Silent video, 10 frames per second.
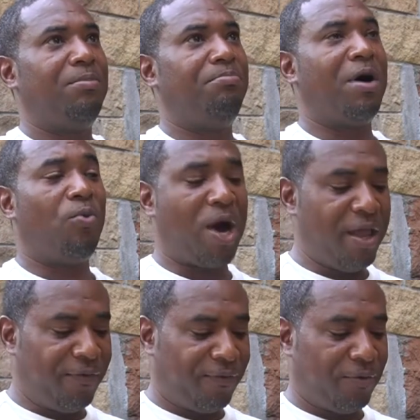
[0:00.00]
my
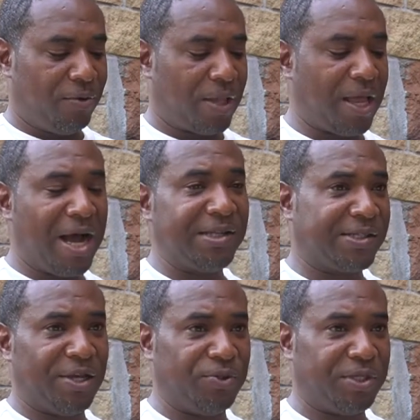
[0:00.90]
wife. Like our
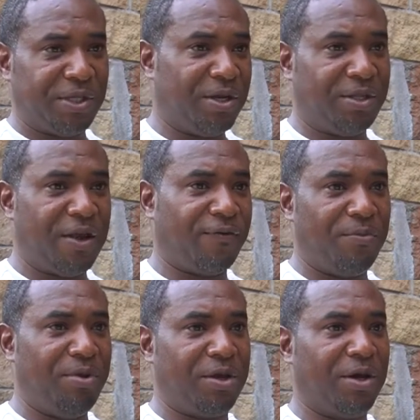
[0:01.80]
schedules are
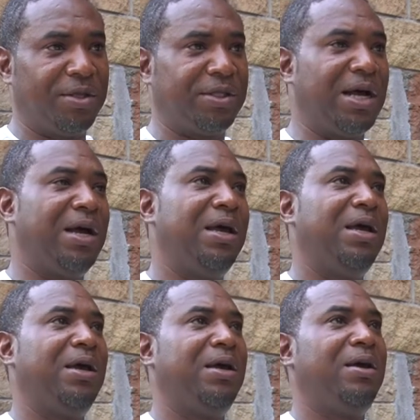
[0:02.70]
different because
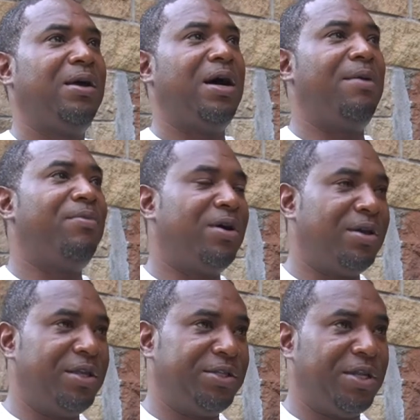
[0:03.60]
I'm
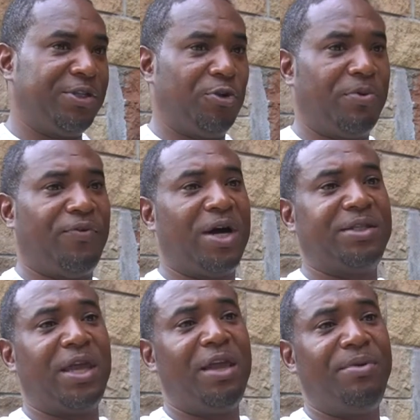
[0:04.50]
an engineer
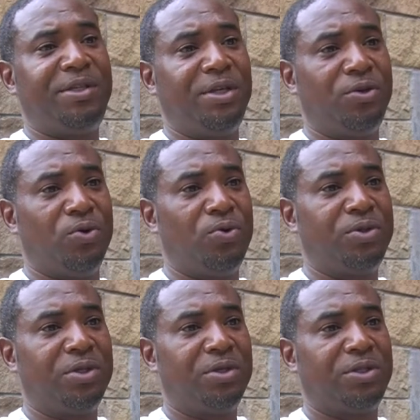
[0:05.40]
supervisor at ABC
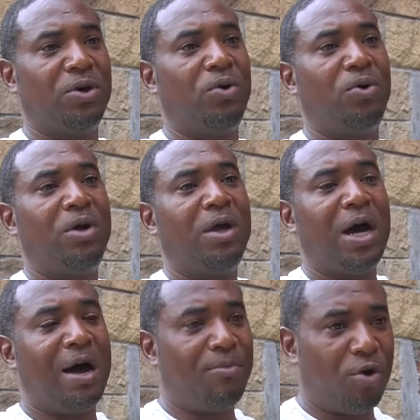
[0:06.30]
News, so
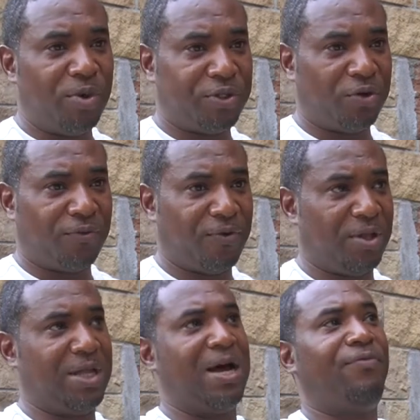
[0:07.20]
I'm always on the
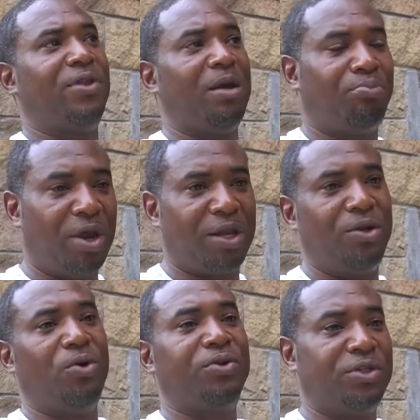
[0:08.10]
front line for like breaking
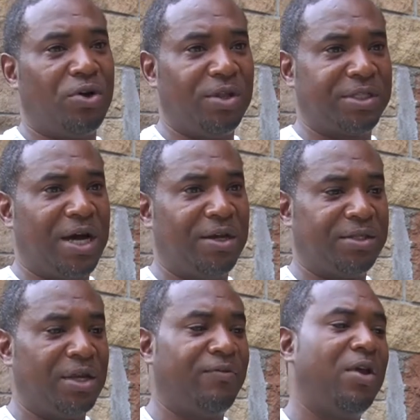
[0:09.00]
news and all this kind of
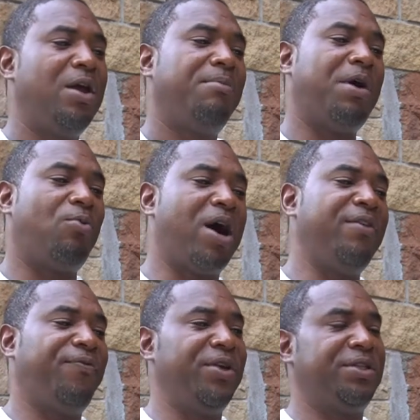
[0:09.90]
stuff. My
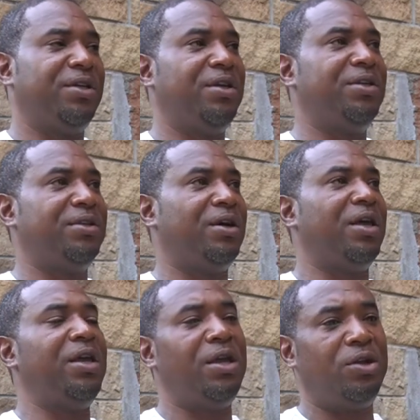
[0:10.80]
wife is a
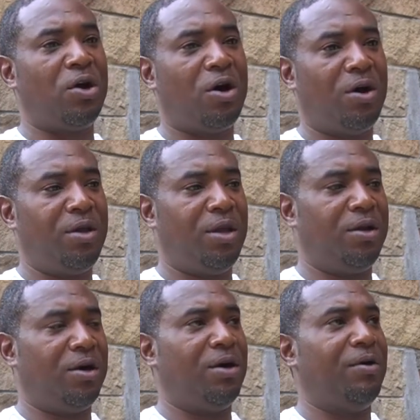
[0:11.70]

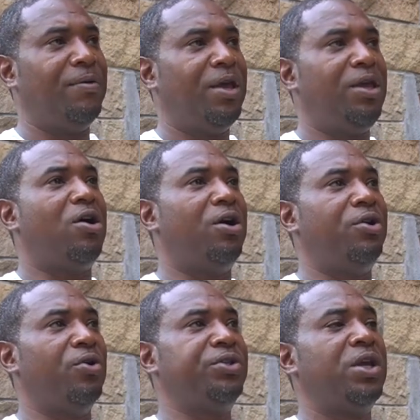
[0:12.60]
ER
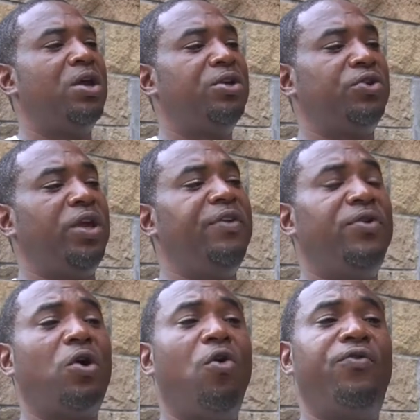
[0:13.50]
nurse, so
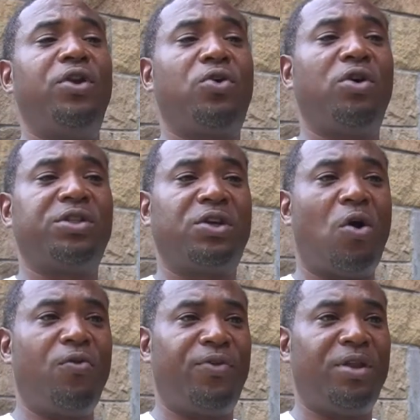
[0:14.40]
even over the course of
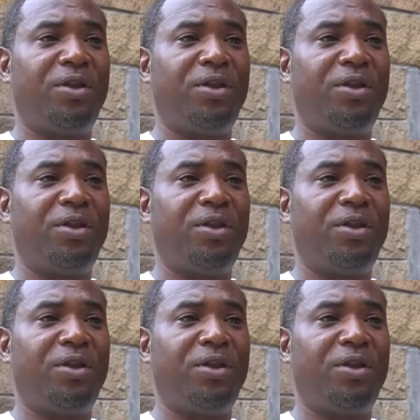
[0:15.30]
COVID,